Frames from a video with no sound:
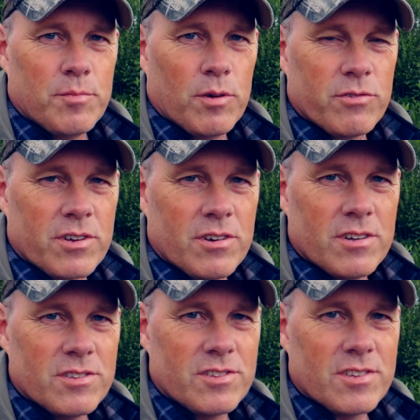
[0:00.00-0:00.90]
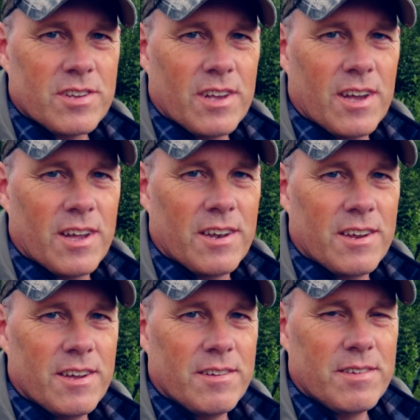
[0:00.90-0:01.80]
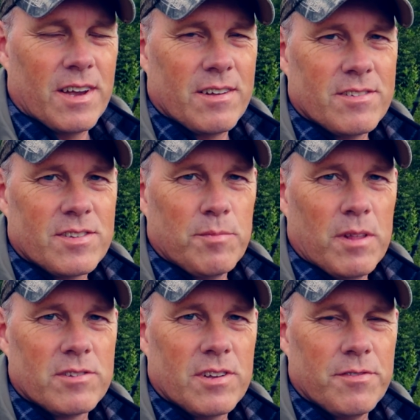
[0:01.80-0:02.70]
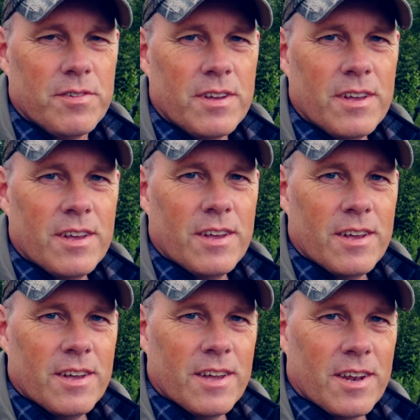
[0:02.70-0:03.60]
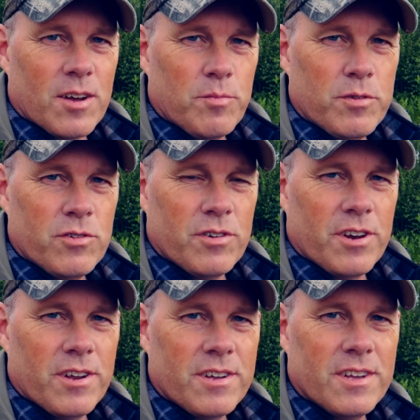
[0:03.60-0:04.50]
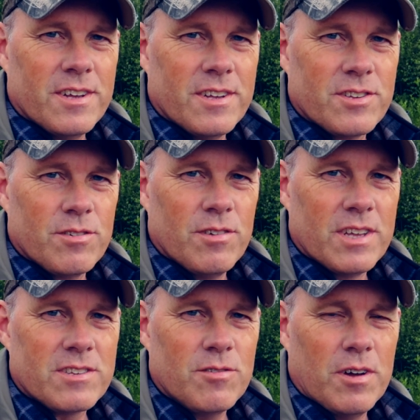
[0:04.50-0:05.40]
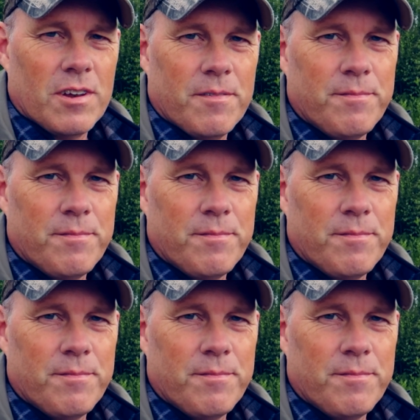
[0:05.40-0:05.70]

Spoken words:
pros and cons, and yeah, some other stuff. And I hope you enjoy. So let's go on.